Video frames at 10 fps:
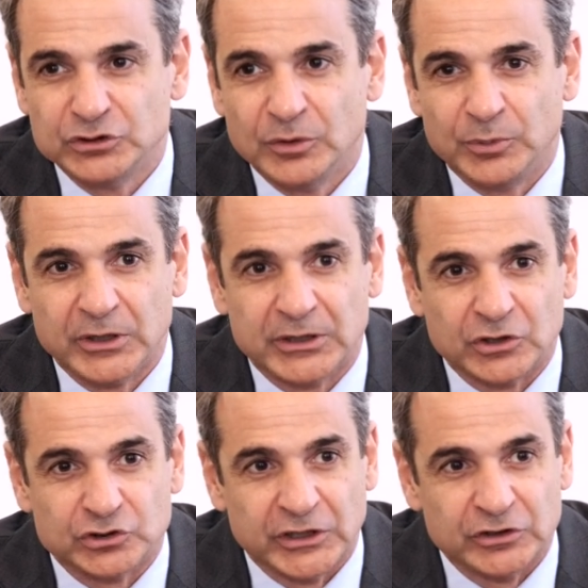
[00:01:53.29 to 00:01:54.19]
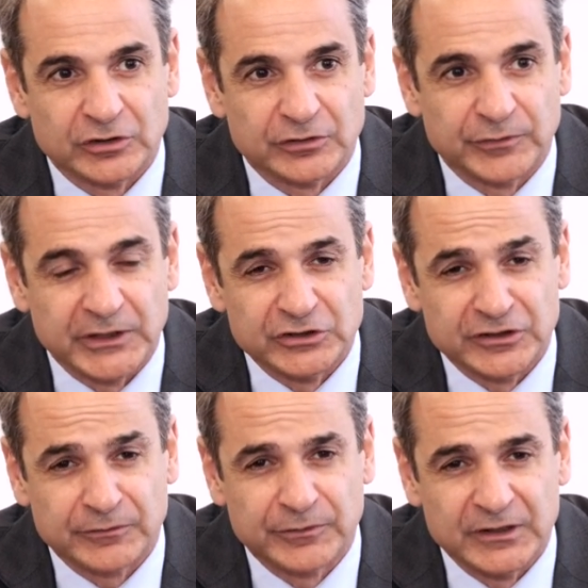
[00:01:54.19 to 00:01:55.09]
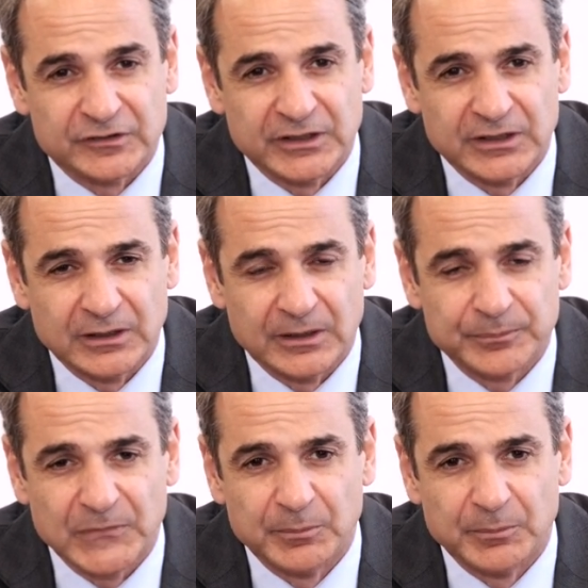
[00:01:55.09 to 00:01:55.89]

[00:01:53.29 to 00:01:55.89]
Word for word: geopolitical changes, fa facing um,